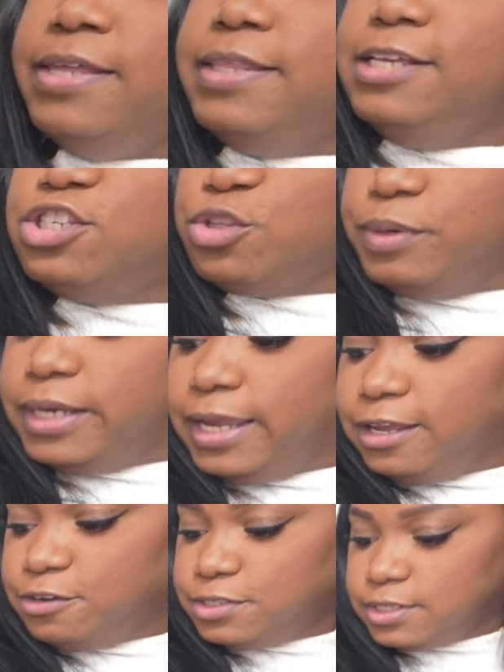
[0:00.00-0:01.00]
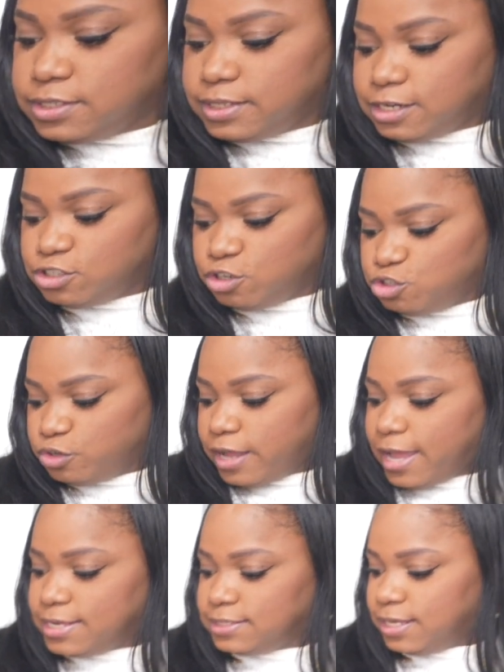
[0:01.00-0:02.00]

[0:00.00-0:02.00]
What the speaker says: these 3 candlesticks that I showed you guys